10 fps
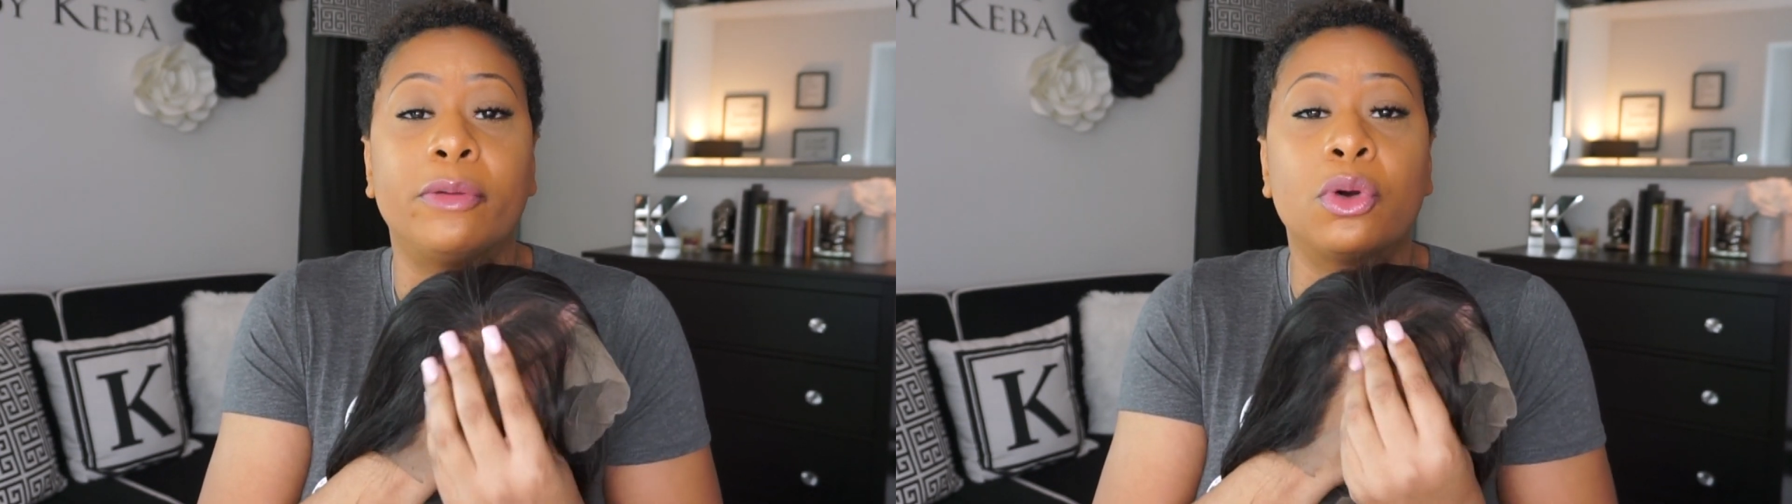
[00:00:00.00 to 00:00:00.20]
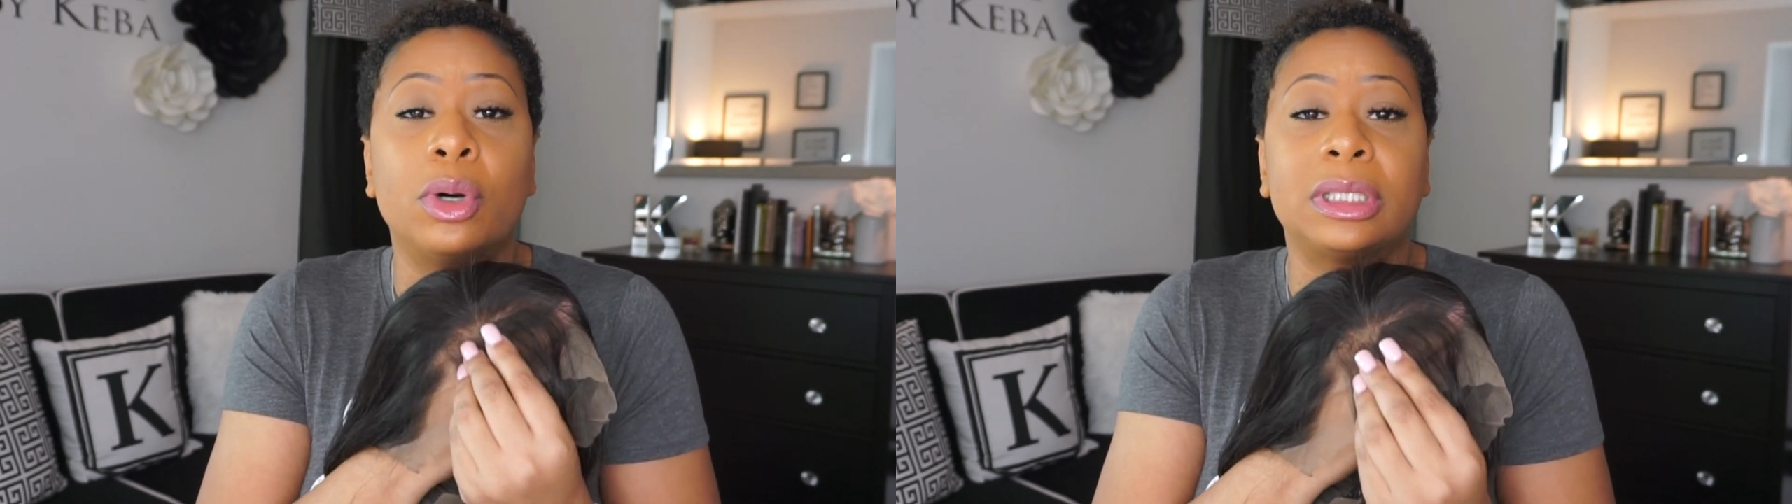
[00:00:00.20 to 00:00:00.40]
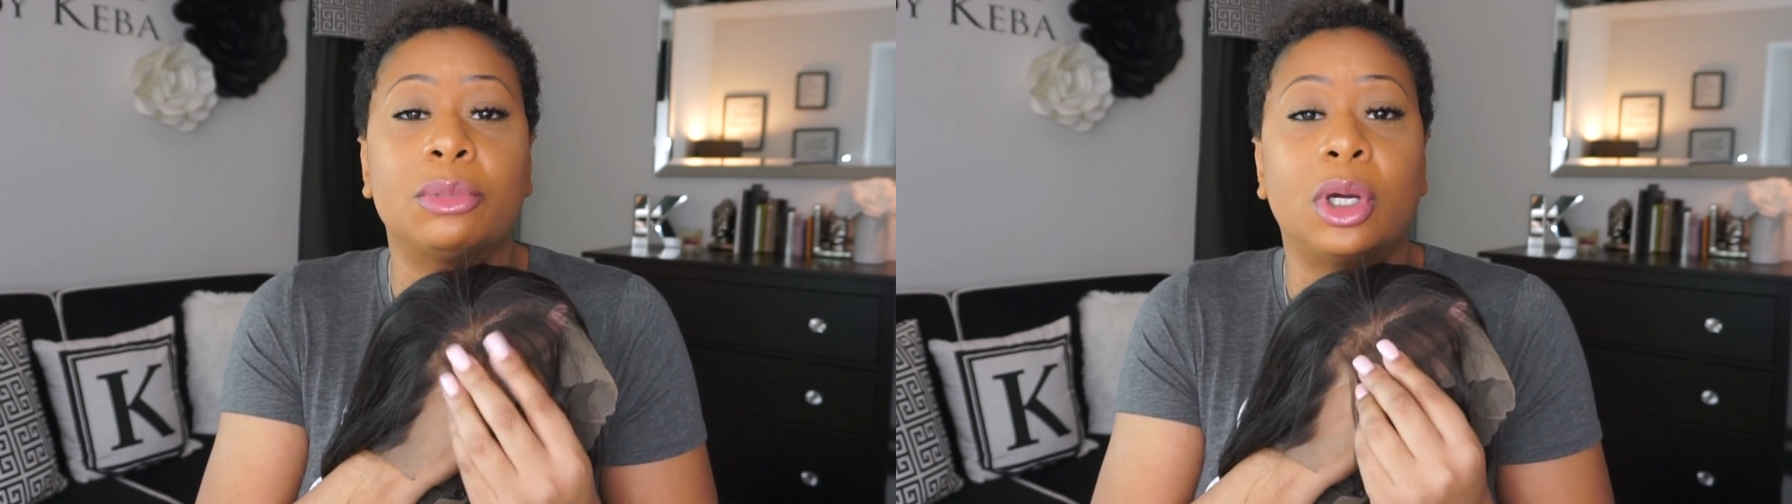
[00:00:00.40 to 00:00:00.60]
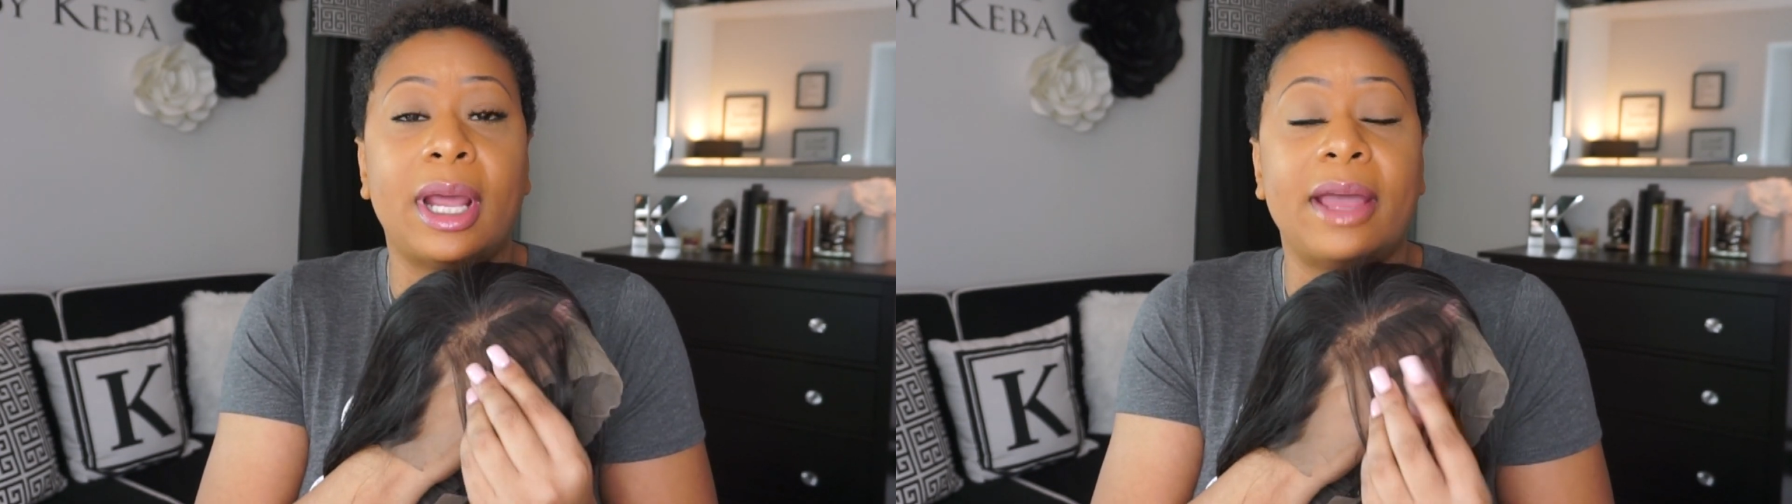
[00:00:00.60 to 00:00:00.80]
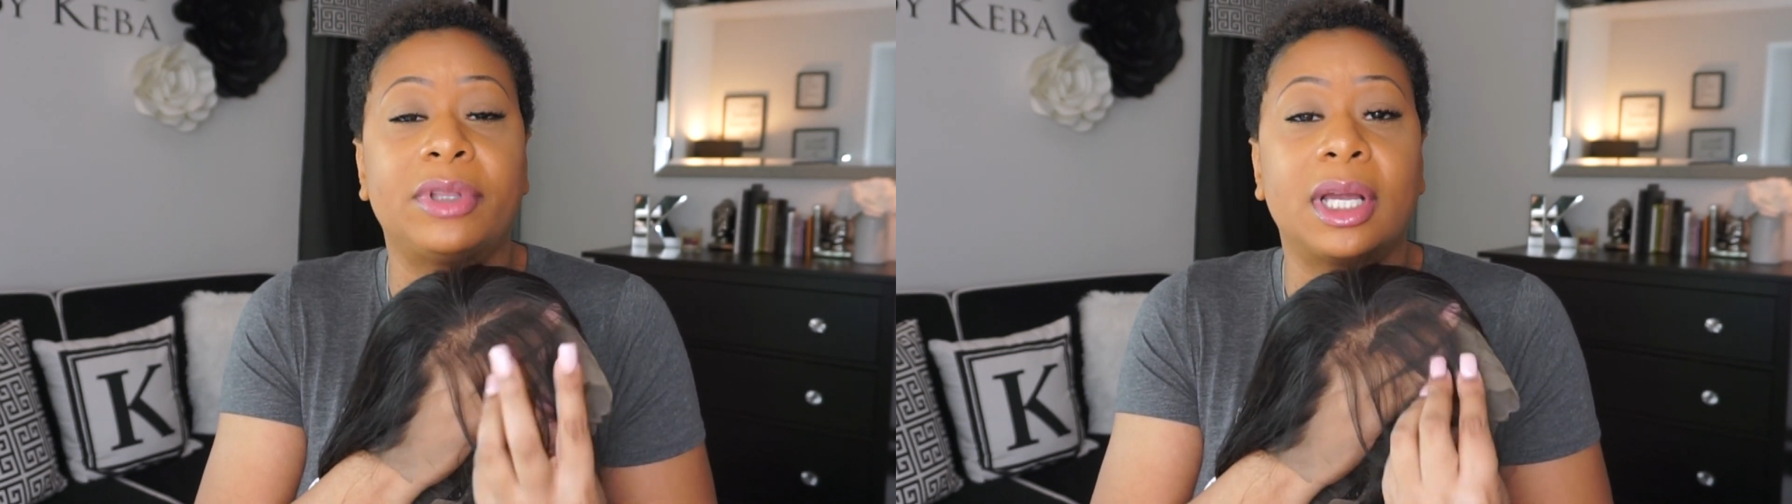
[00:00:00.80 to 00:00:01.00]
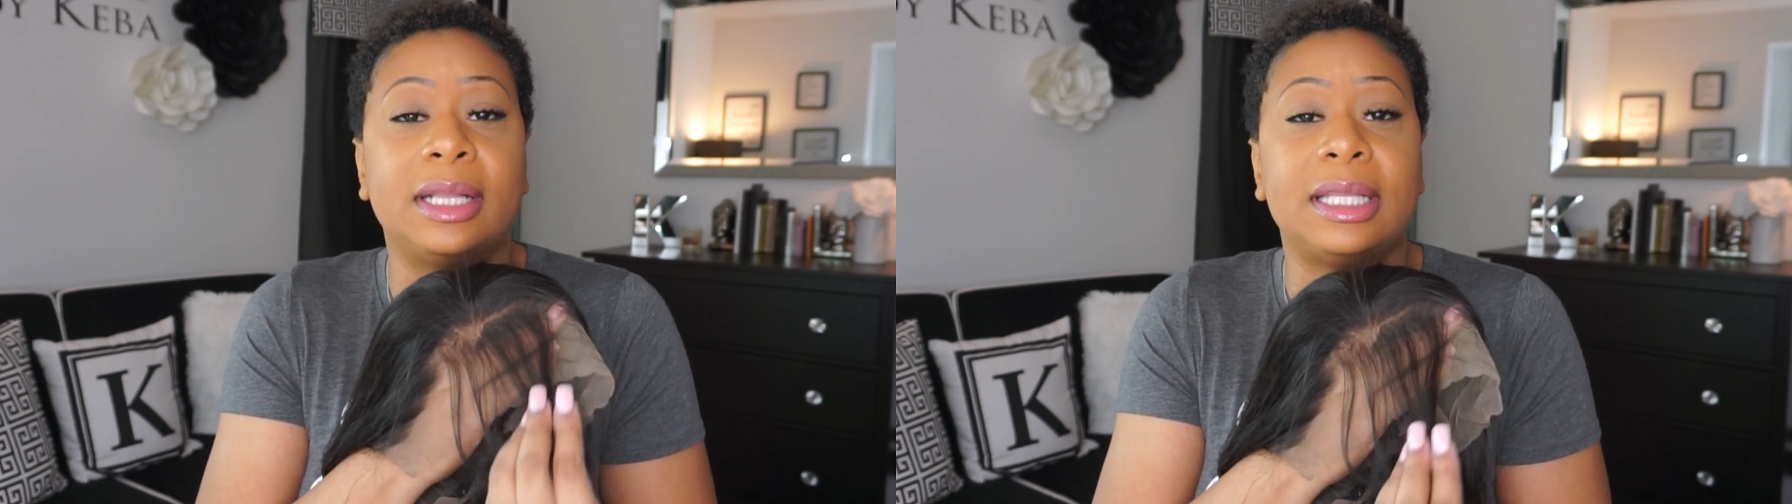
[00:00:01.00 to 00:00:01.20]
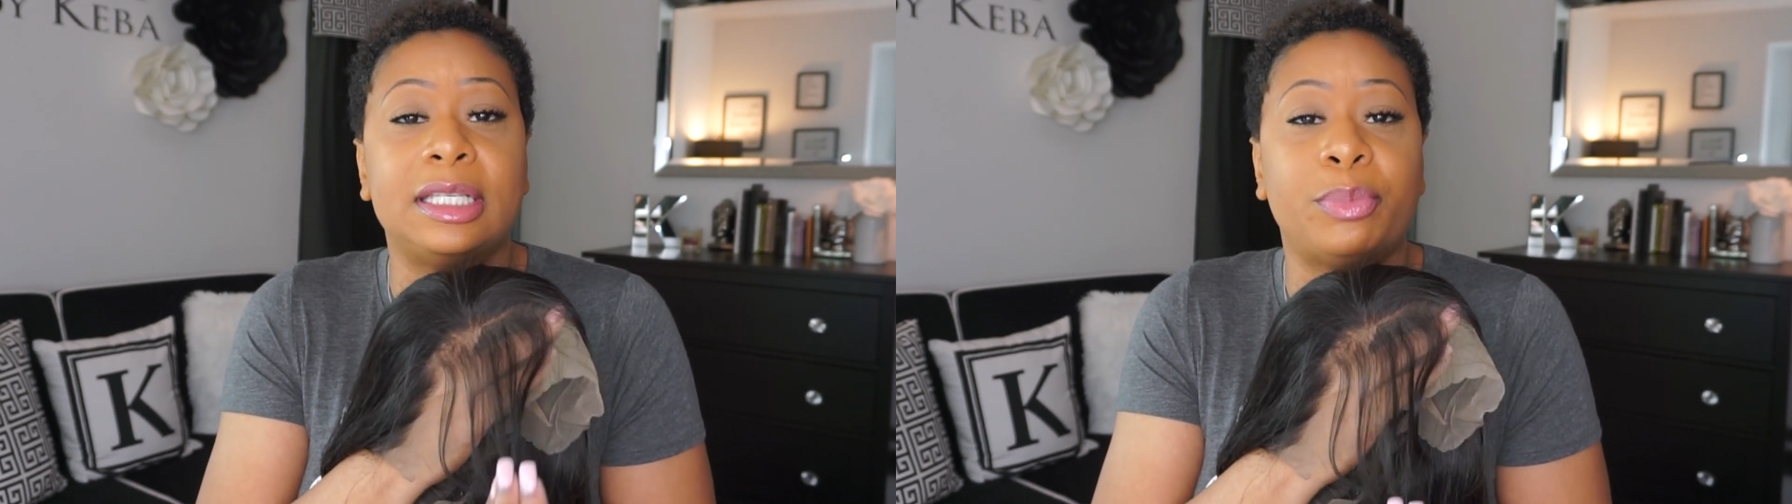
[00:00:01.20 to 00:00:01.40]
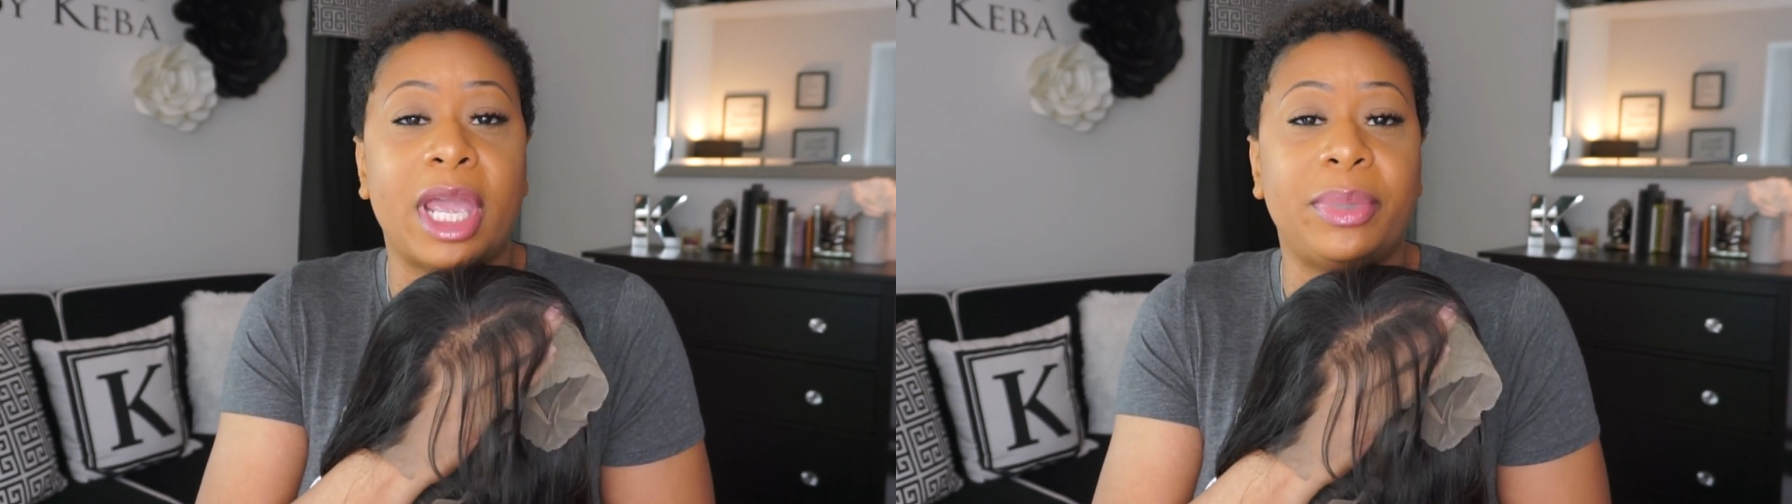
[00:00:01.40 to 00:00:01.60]
Of course, I'm going to have to cut
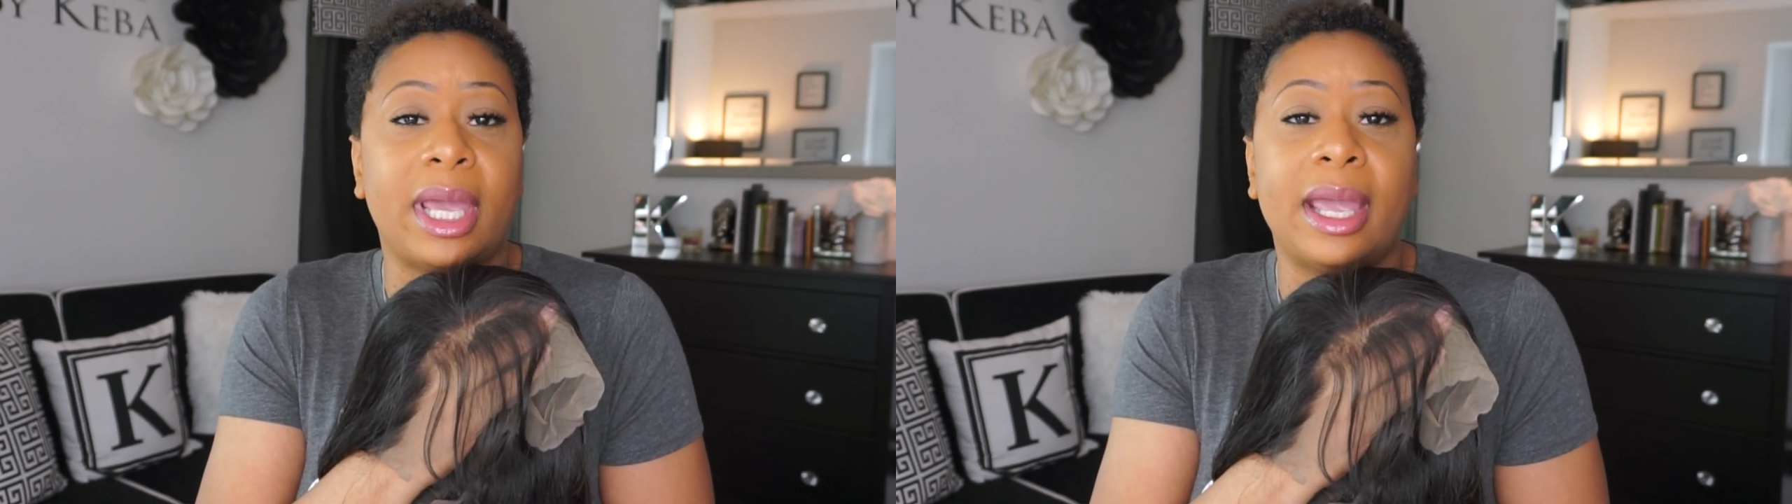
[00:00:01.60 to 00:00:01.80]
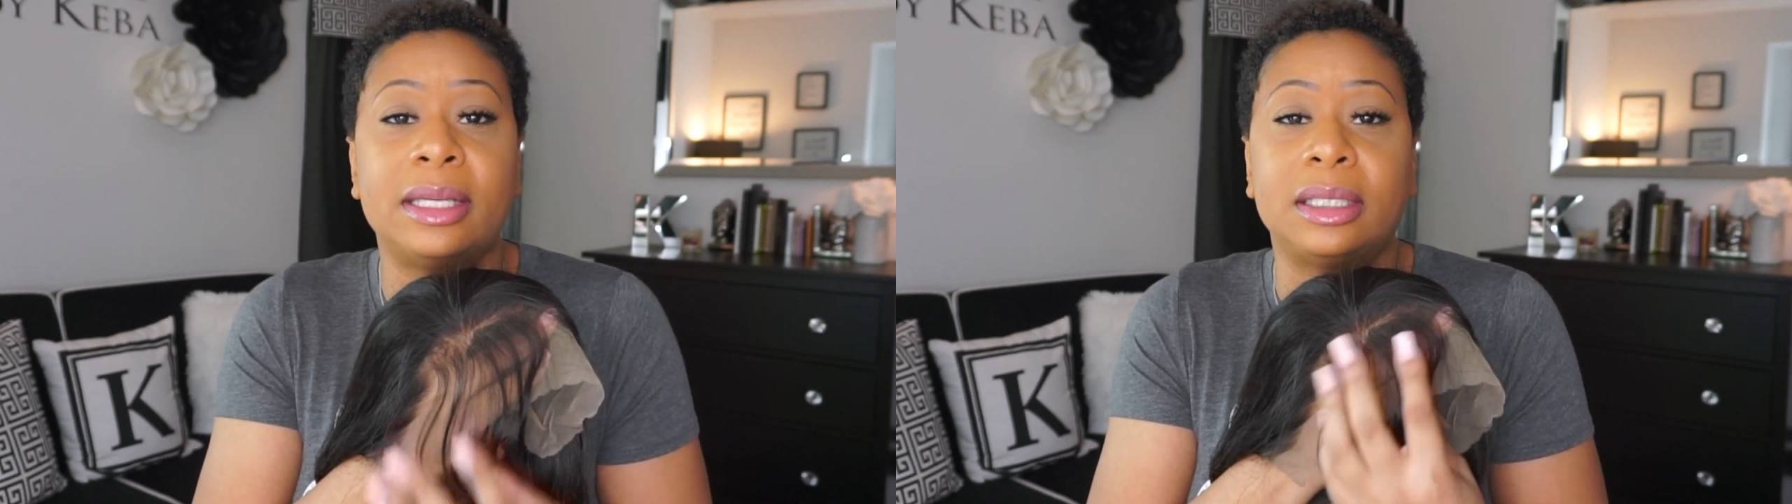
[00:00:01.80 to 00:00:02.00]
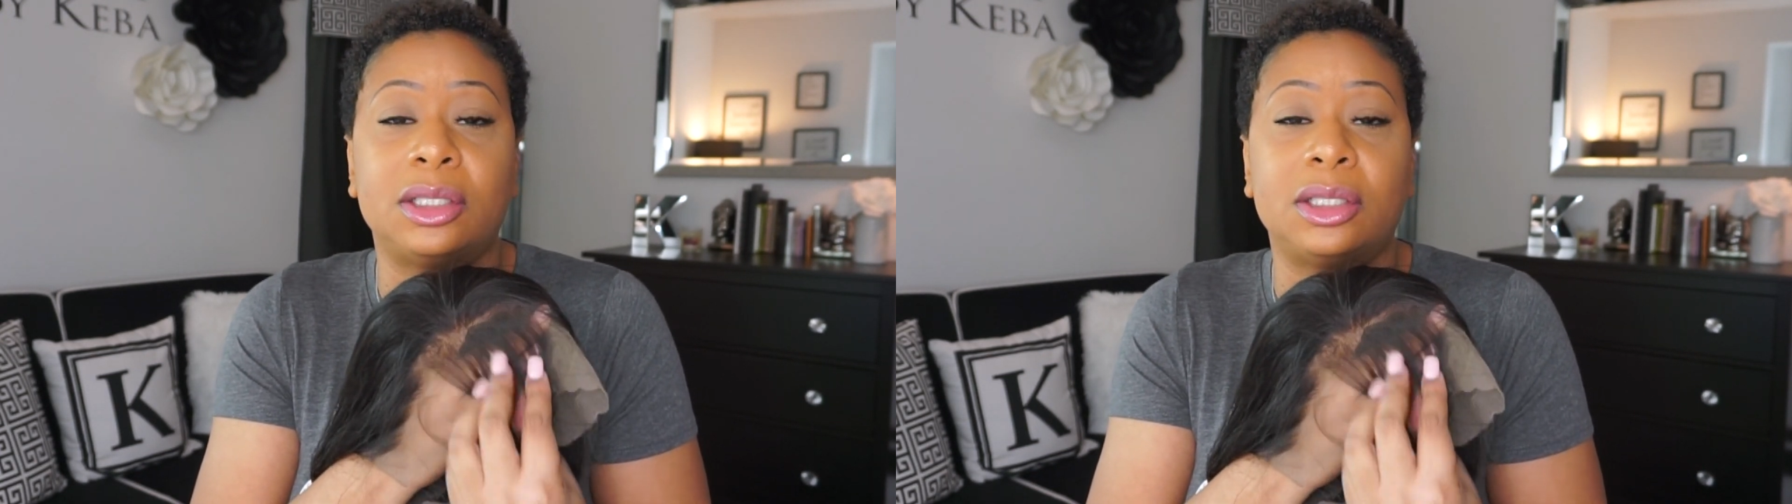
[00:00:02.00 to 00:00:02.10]
these baby hairs.